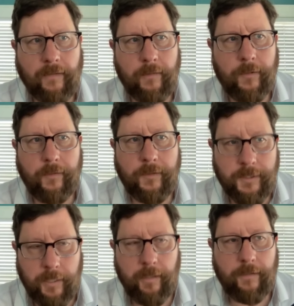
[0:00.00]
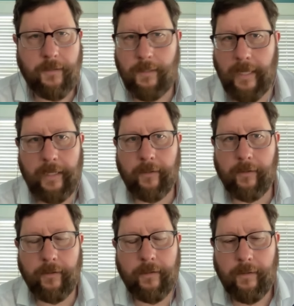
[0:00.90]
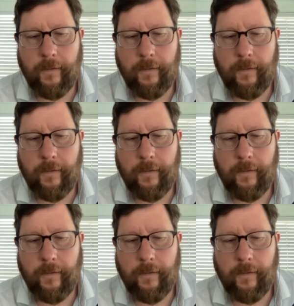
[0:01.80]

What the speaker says: as someone who shares the anger